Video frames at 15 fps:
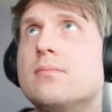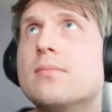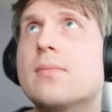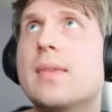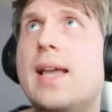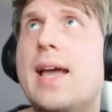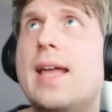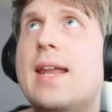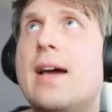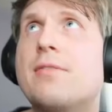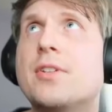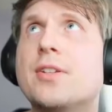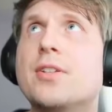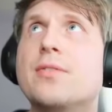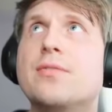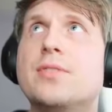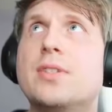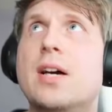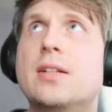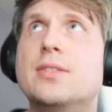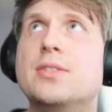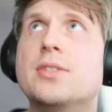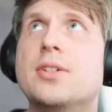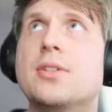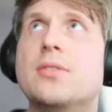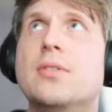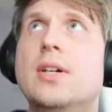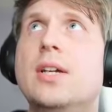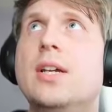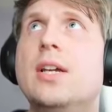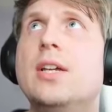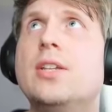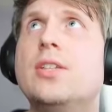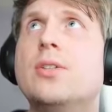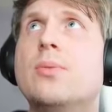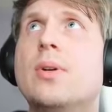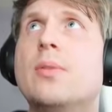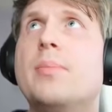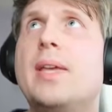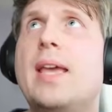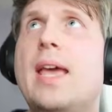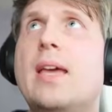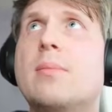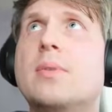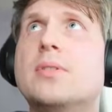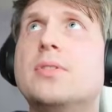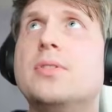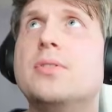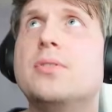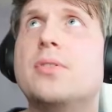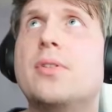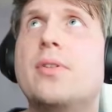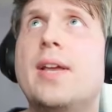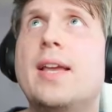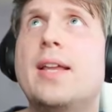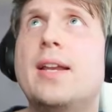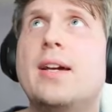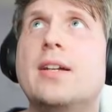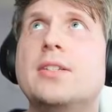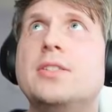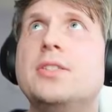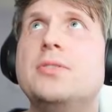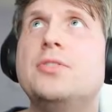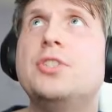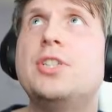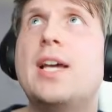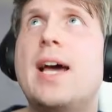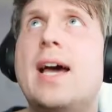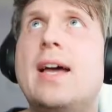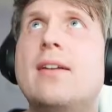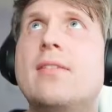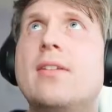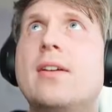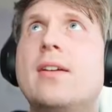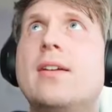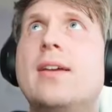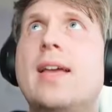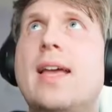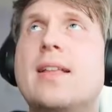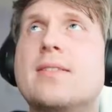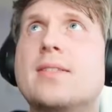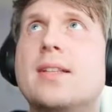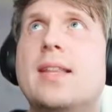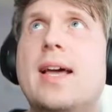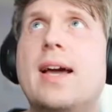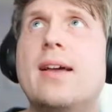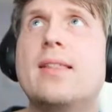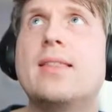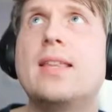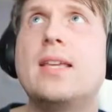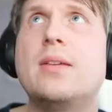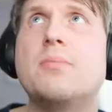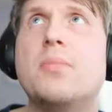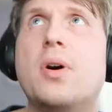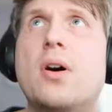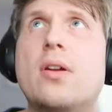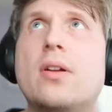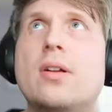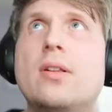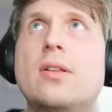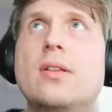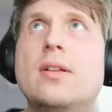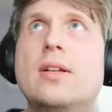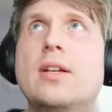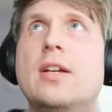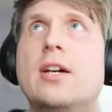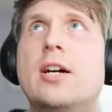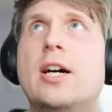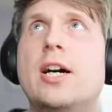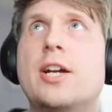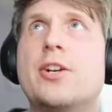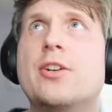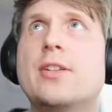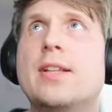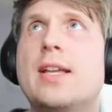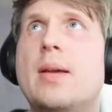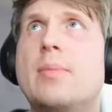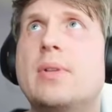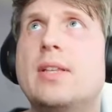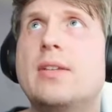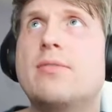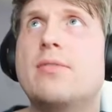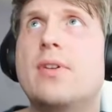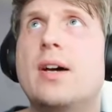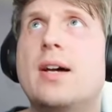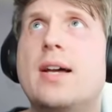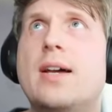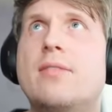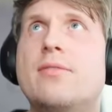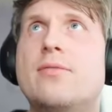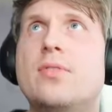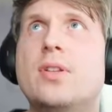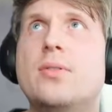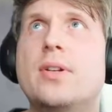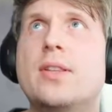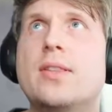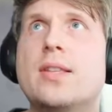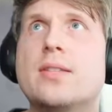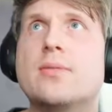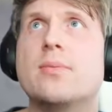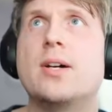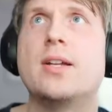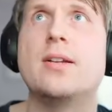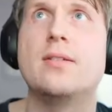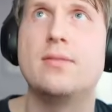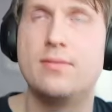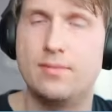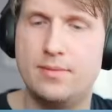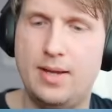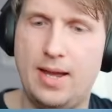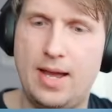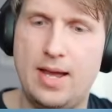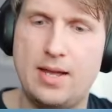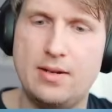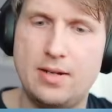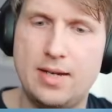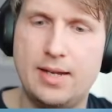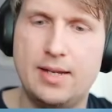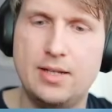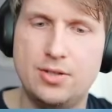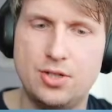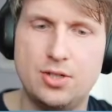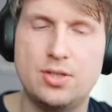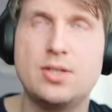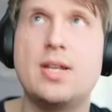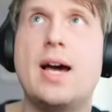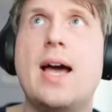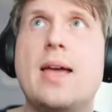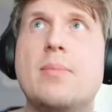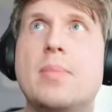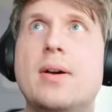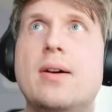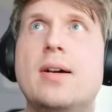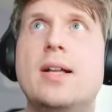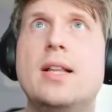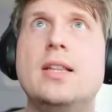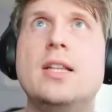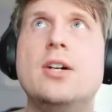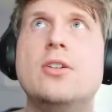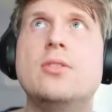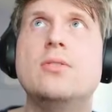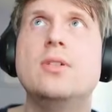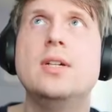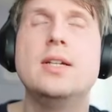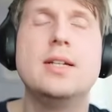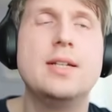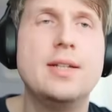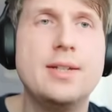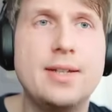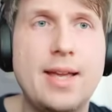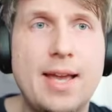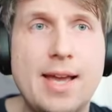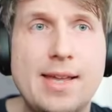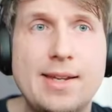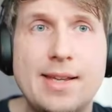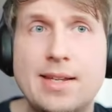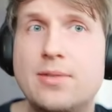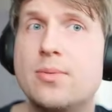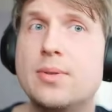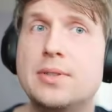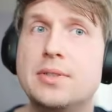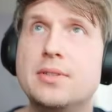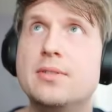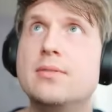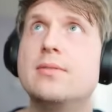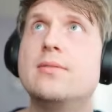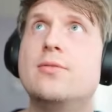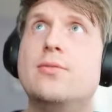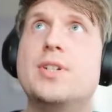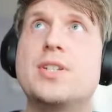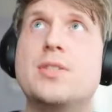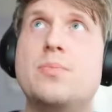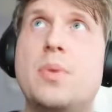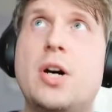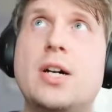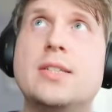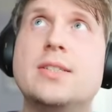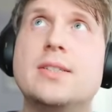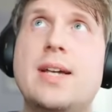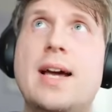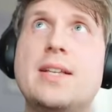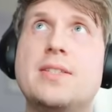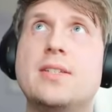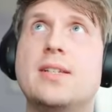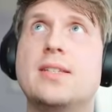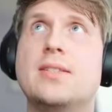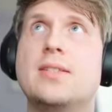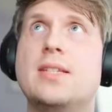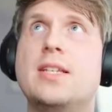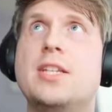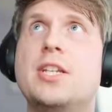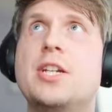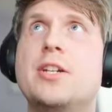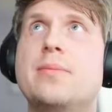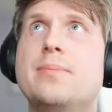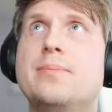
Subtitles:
And after you've done so, you will be able to create a new chat and select the model. Currently, I believe I have loaded this one, and I can just type hello, and it will respond, as you can see here.